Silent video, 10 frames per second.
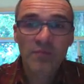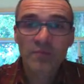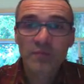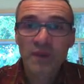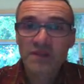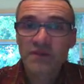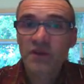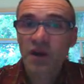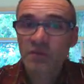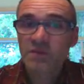Basically,
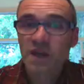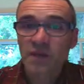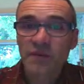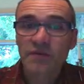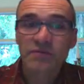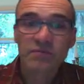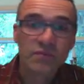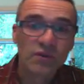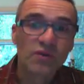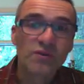carbs come in
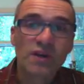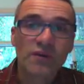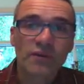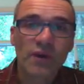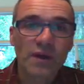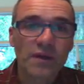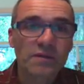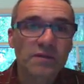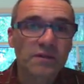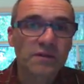two general
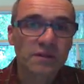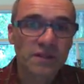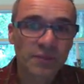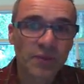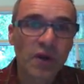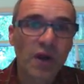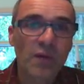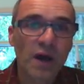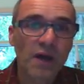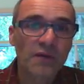varieties. There's the simple
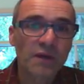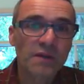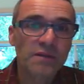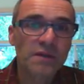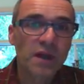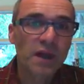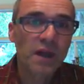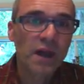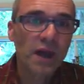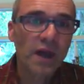carbohydrates,
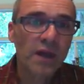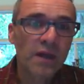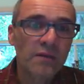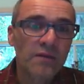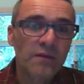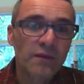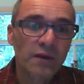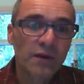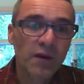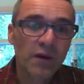and
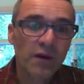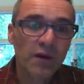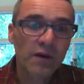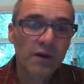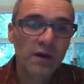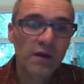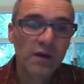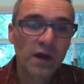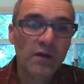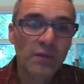there are
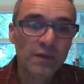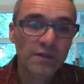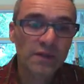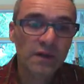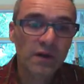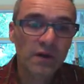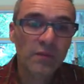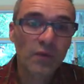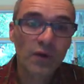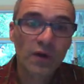other ones that are
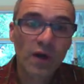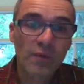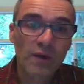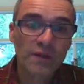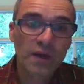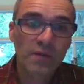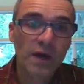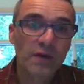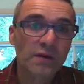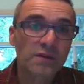more complex
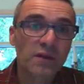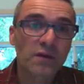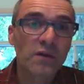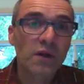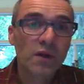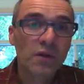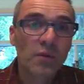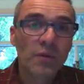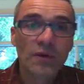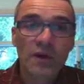carbohydrates. So
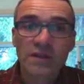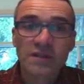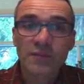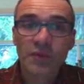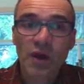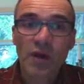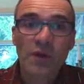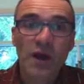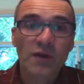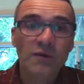when we look at simple
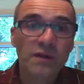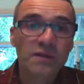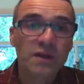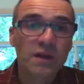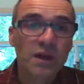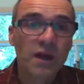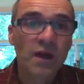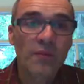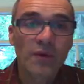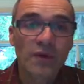carbohydrates,
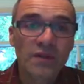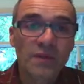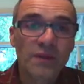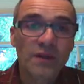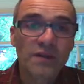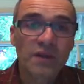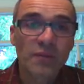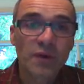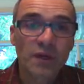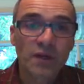there are some things that are
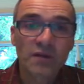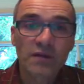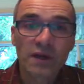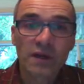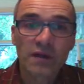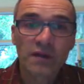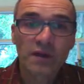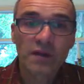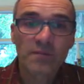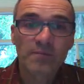pretty good, like
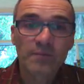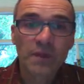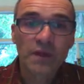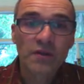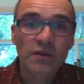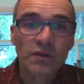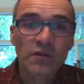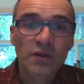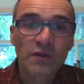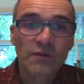
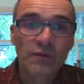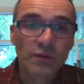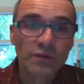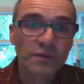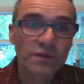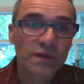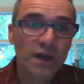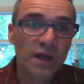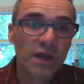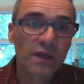there are fruits
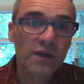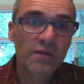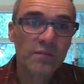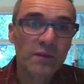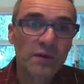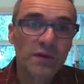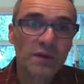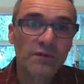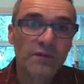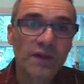and milk
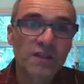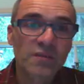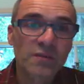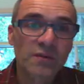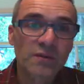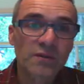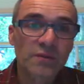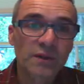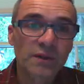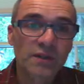and vegetables,
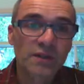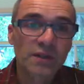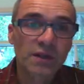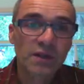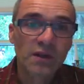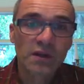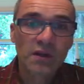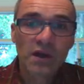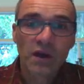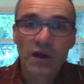which
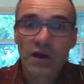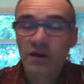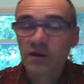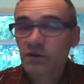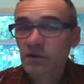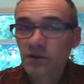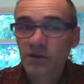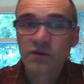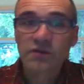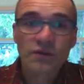are
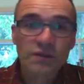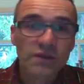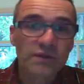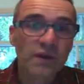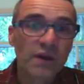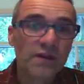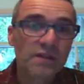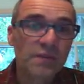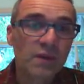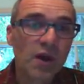good source of
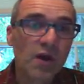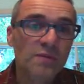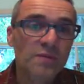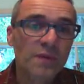some carbs.